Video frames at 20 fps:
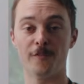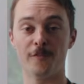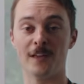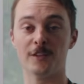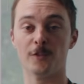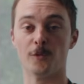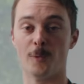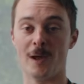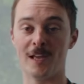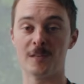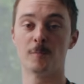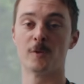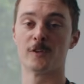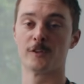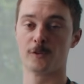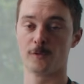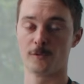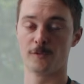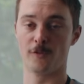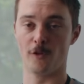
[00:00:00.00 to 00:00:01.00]
find the right
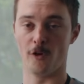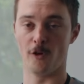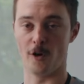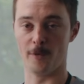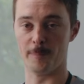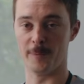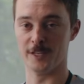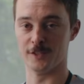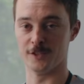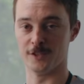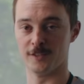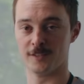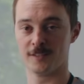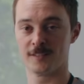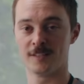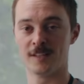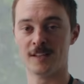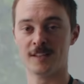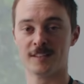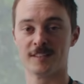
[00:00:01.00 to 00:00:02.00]
molecule for our
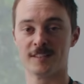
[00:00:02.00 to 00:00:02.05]
patients.